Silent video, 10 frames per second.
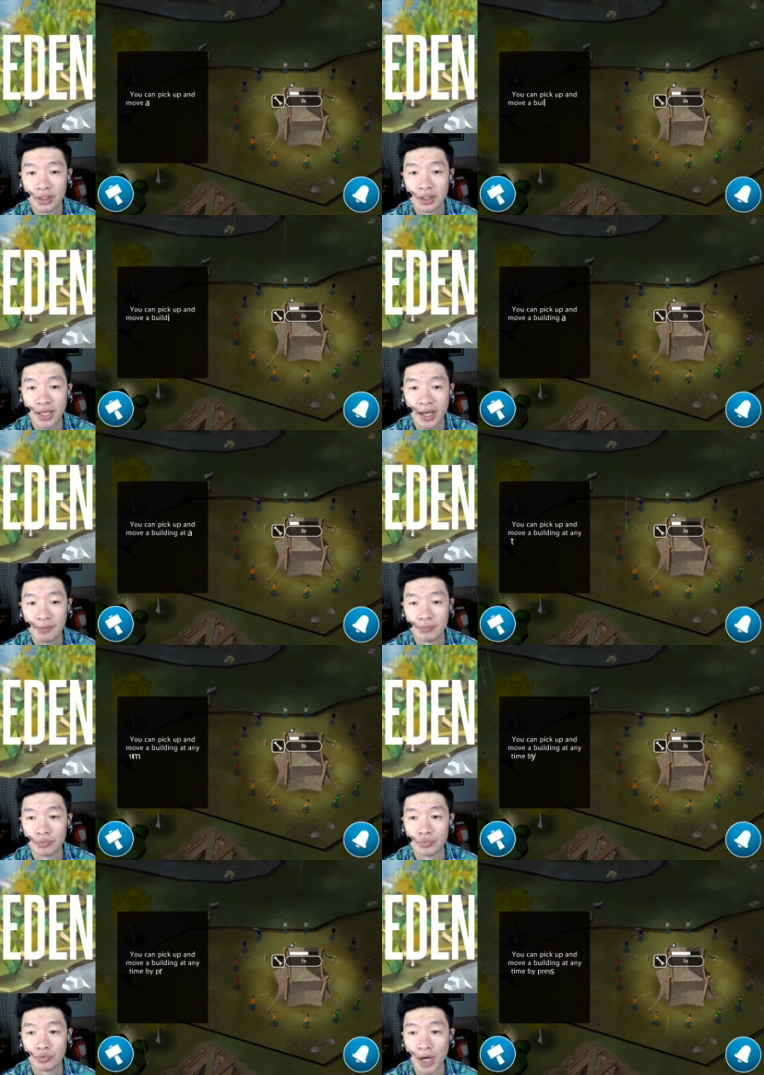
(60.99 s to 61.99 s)
The camp,
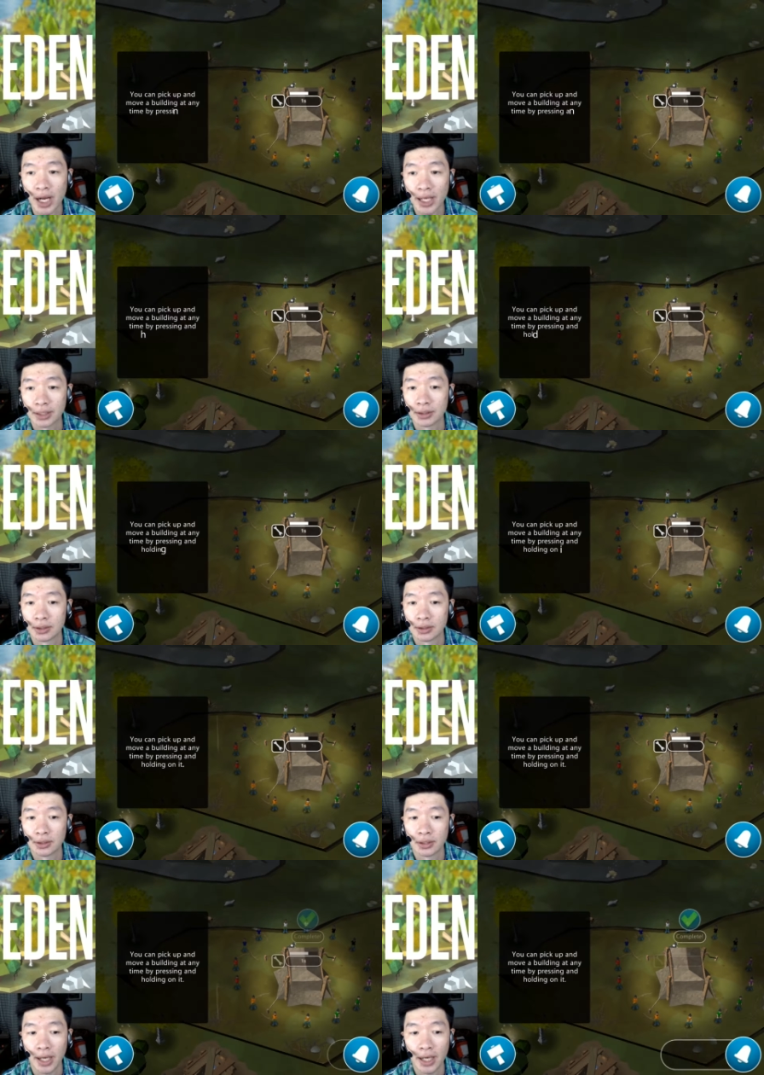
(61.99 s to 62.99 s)
right?
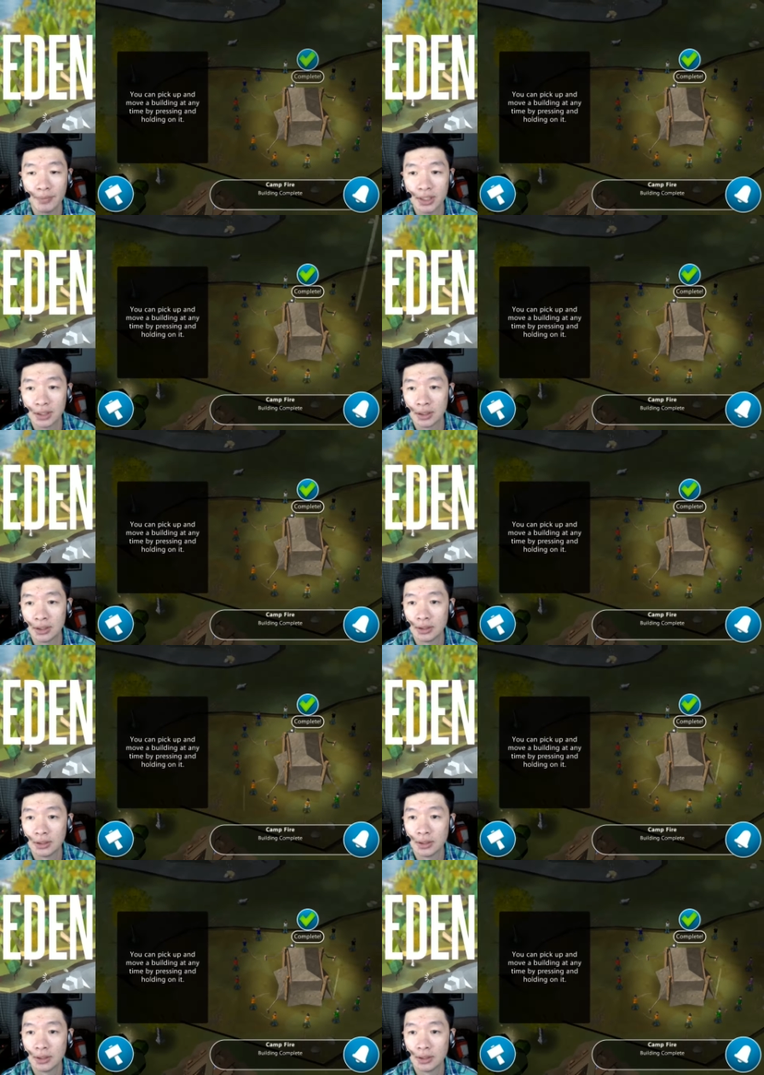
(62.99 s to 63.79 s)
Animal,